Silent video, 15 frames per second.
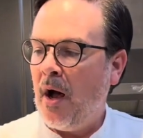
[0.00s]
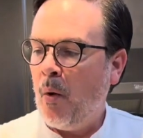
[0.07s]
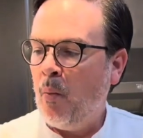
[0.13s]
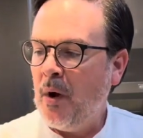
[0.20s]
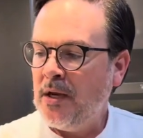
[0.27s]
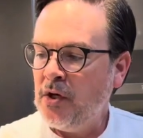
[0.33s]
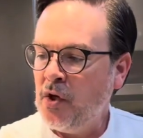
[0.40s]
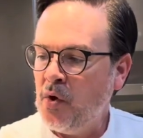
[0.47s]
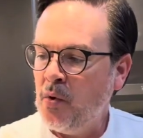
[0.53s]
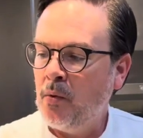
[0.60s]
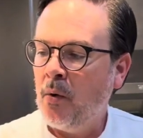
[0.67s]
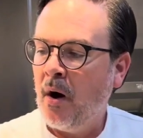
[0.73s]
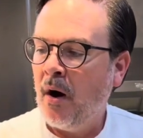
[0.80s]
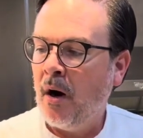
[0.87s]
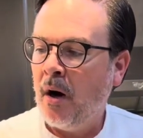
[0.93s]
when
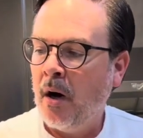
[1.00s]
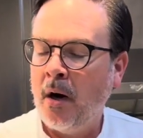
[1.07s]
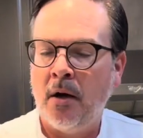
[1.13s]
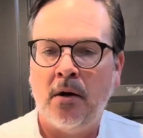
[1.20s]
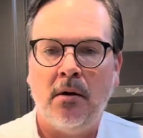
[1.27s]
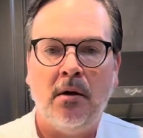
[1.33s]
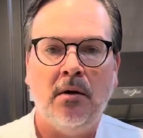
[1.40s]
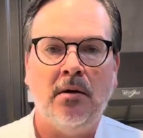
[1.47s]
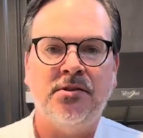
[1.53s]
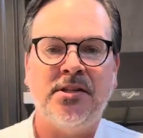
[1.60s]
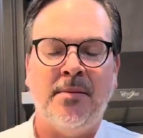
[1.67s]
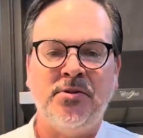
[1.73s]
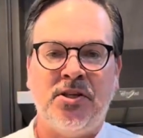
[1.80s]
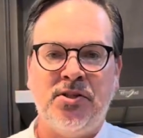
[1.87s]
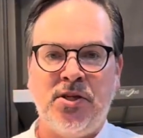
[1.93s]
you are
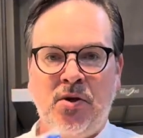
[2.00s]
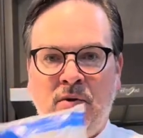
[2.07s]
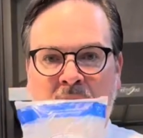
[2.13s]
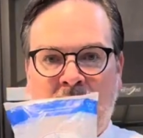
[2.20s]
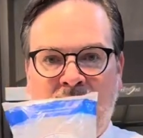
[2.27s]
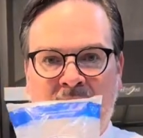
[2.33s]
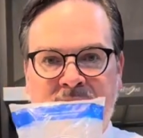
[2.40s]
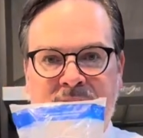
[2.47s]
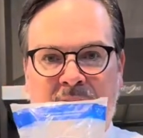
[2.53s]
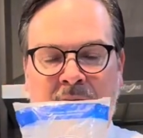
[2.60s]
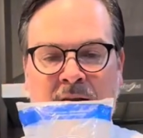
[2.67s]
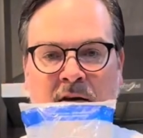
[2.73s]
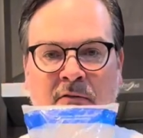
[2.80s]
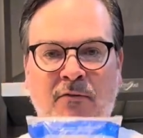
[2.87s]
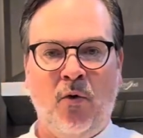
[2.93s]
substituting this
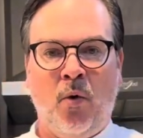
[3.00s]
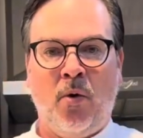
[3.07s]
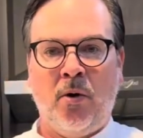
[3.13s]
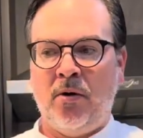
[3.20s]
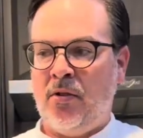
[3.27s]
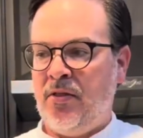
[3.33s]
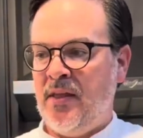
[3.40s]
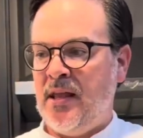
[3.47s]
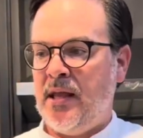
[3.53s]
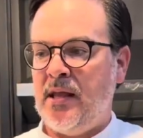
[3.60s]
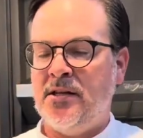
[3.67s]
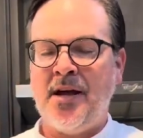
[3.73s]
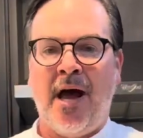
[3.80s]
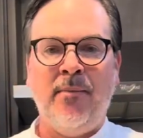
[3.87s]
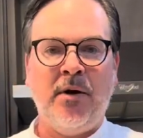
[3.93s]
in for the
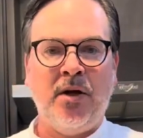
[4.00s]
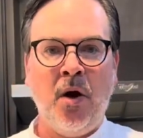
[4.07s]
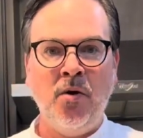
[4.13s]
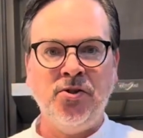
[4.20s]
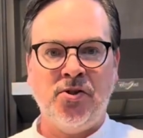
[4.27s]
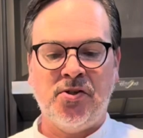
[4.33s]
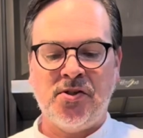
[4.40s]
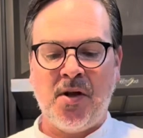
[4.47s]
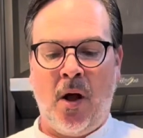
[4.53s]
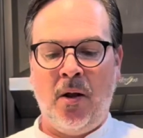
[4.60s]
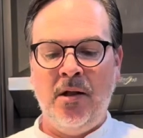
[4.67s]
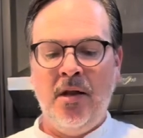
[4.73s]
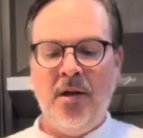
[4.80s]
Diamond Kosher Salt,